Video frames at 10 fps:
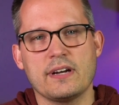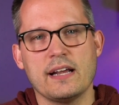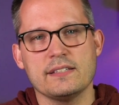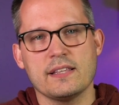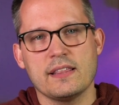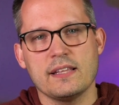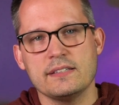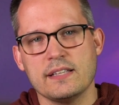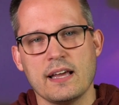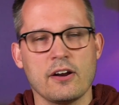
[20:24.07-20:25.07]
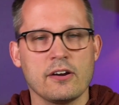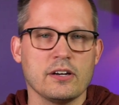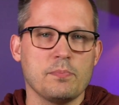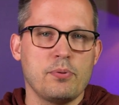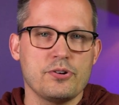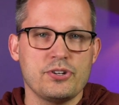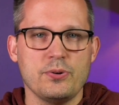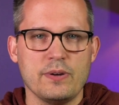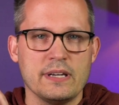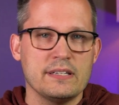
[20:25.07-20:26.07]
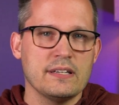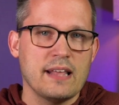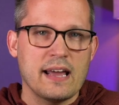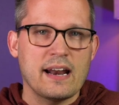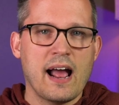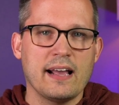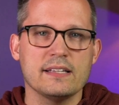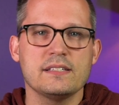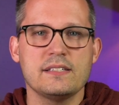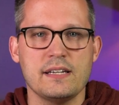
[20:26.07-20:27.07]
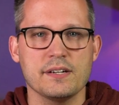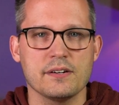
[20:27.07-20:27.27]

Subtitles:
kinds of things that are going to push you into that highest tier.